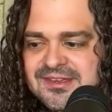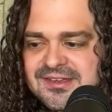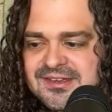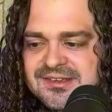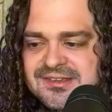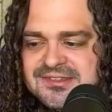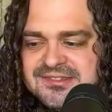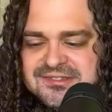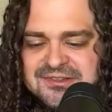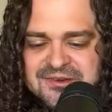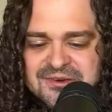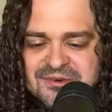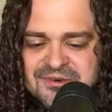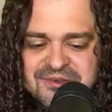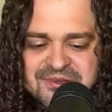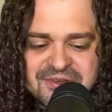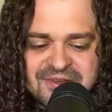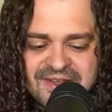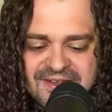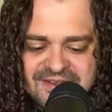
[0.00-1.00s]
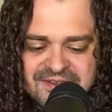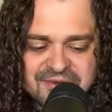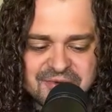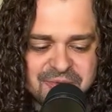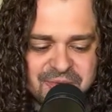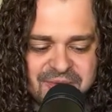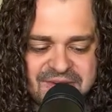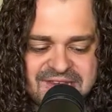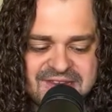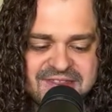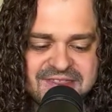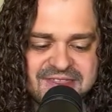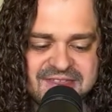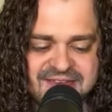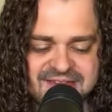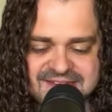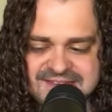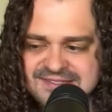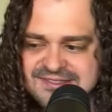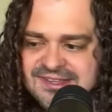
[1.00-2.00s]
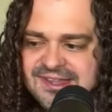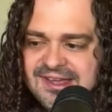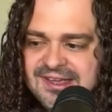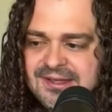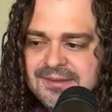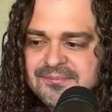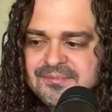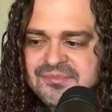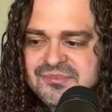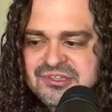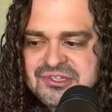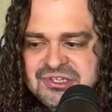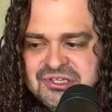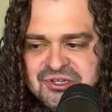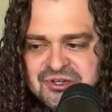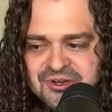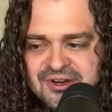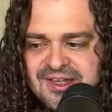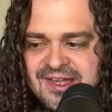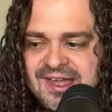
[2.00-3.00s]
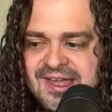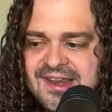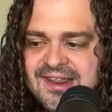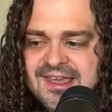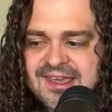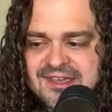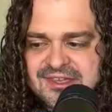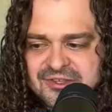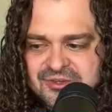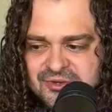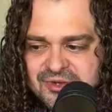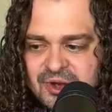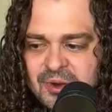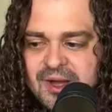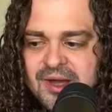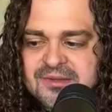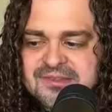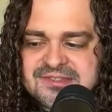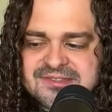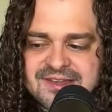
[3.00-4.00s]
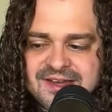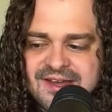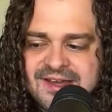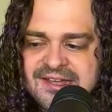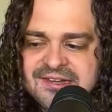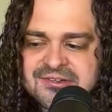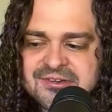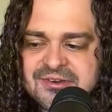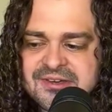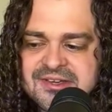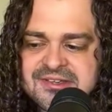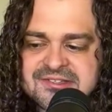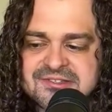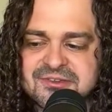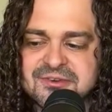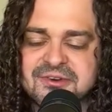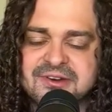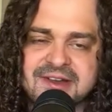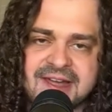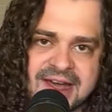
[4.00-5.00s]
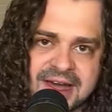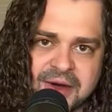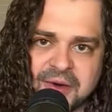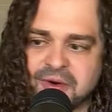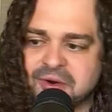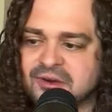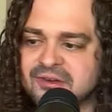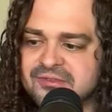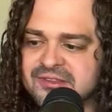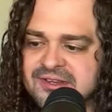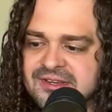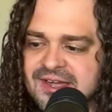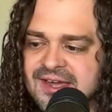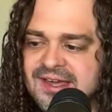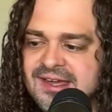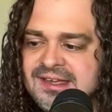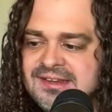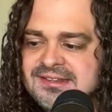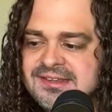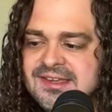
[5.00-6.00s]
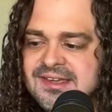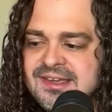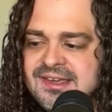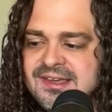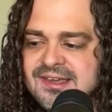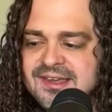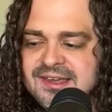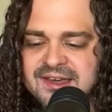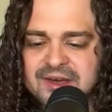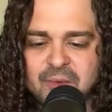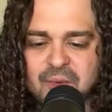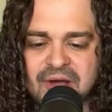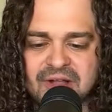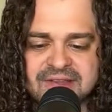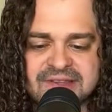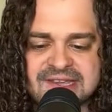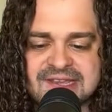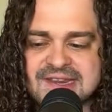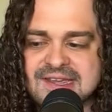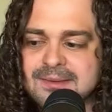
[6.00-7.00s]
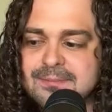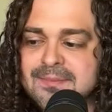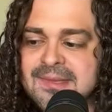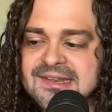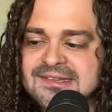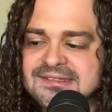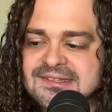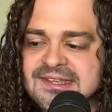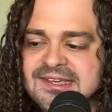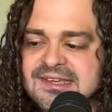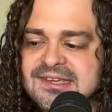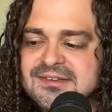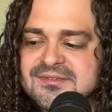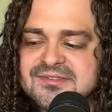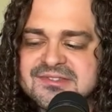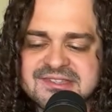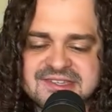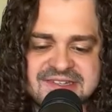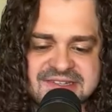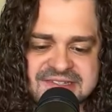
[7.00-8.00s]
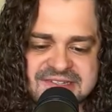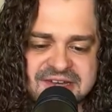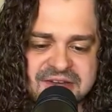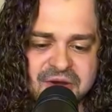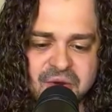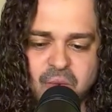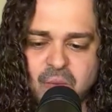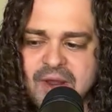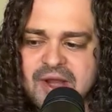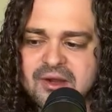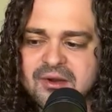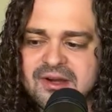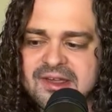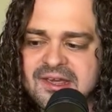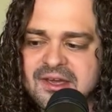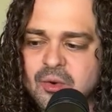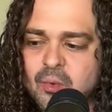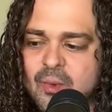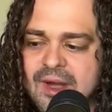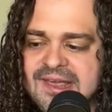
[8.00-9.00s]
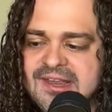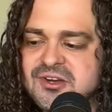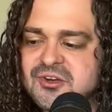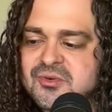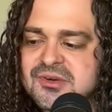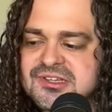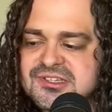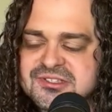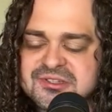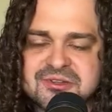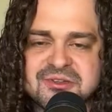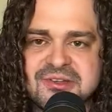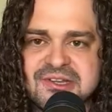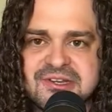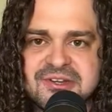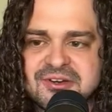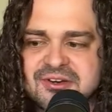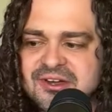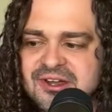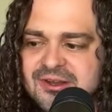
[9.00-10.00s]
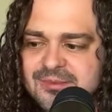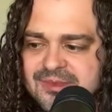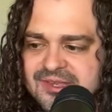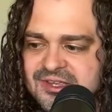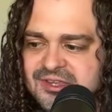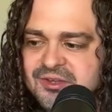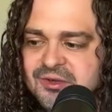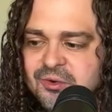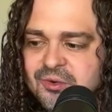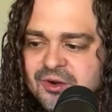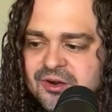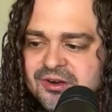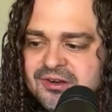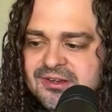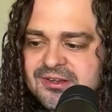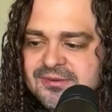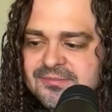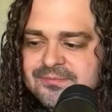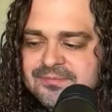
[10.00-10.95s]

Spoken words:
So you'll read things like, to cure a headache, you go outside during a certain hour of the night, while eating mint leaves and wearing a white crystal, and you're going to be cured.